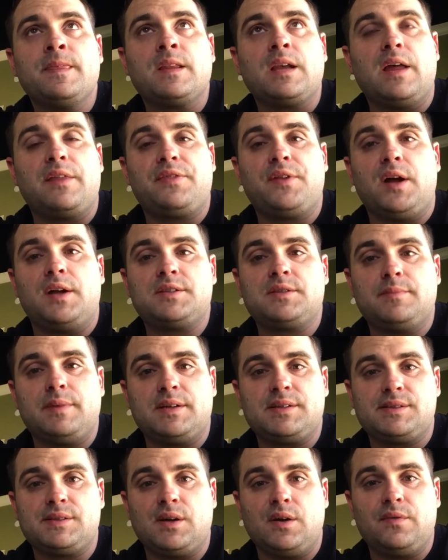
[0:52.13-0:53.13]
I thought to
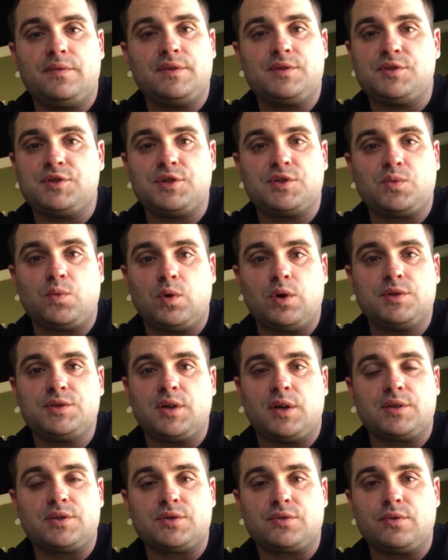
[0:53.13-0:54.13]
myself, these are just words
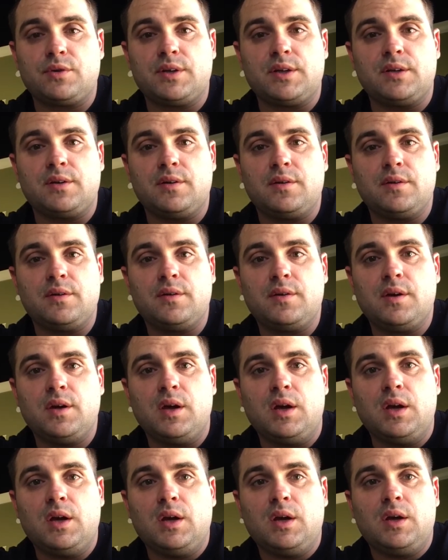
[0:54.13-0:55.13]
on a screen.
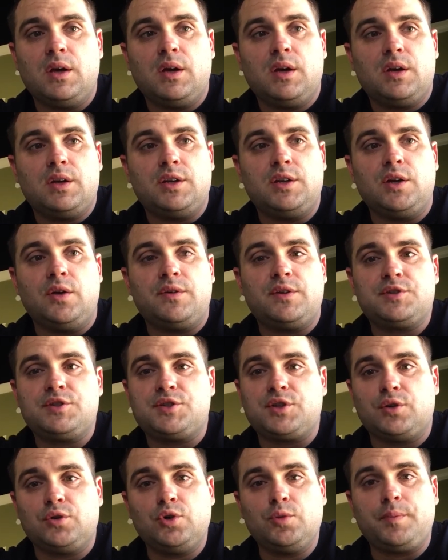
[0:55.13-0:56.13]
You know, they're just
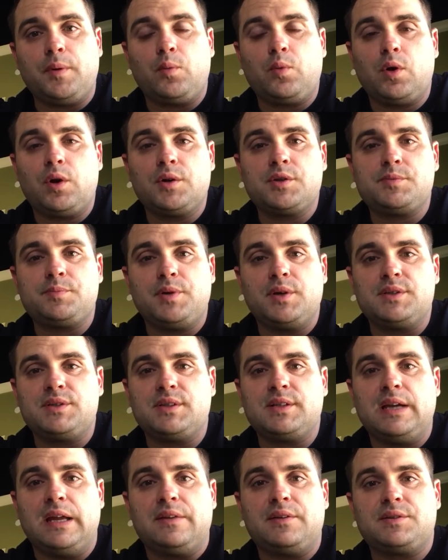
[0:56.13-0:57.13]
a group of words put
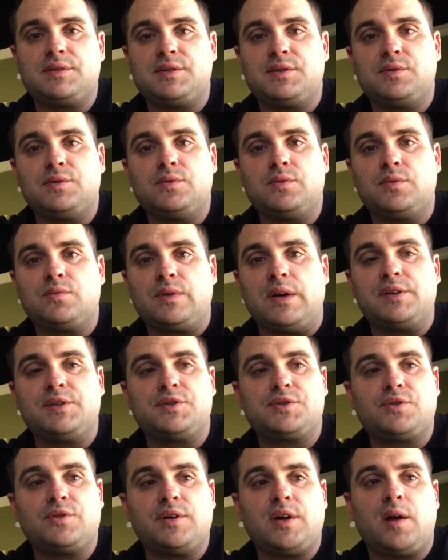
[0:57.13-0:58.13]
together to
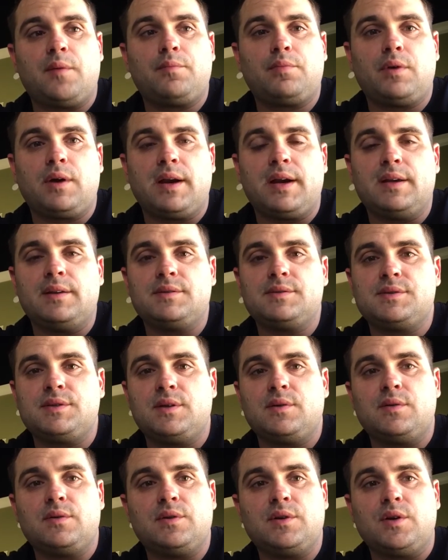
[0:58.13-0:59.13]
register in our brains
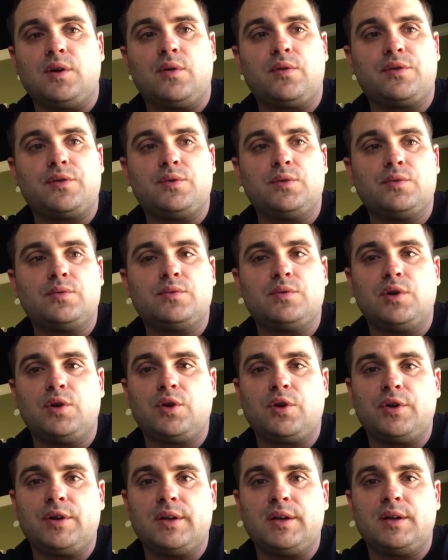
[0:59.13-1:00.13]
that, you know, through
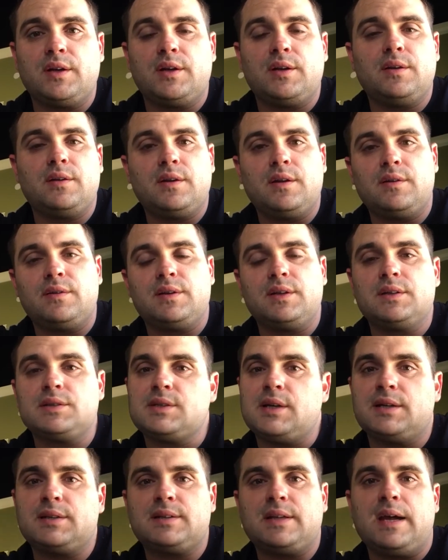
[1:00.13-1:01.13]
learning and things
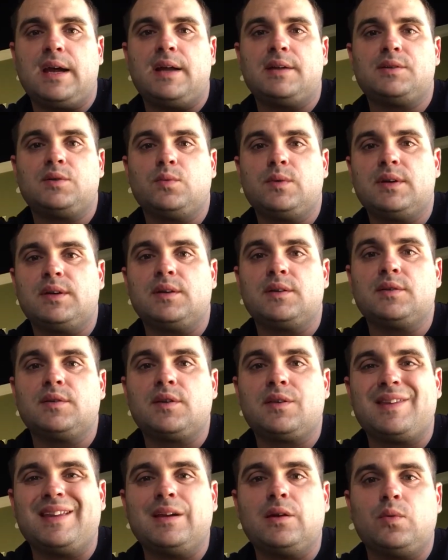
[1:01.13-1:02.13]
like that, that we can
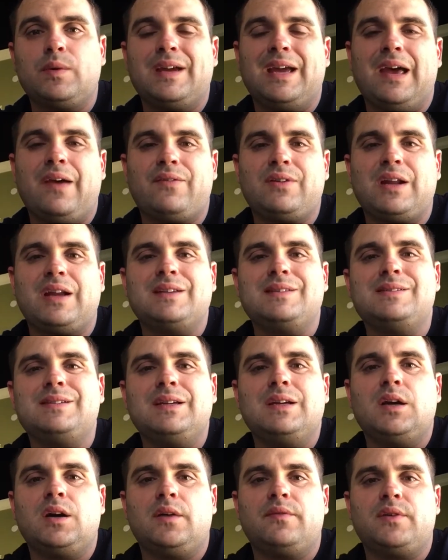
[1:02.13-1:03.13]
think we have an
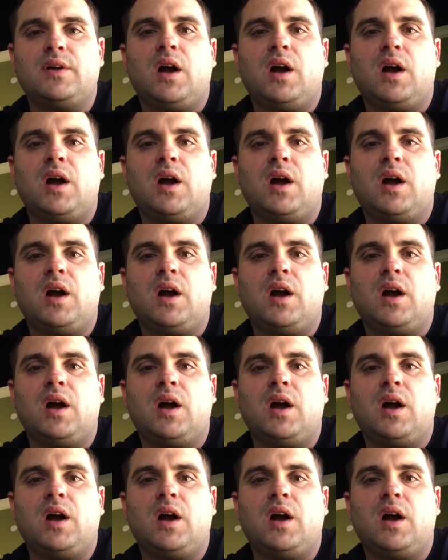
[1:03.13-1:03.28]
idea of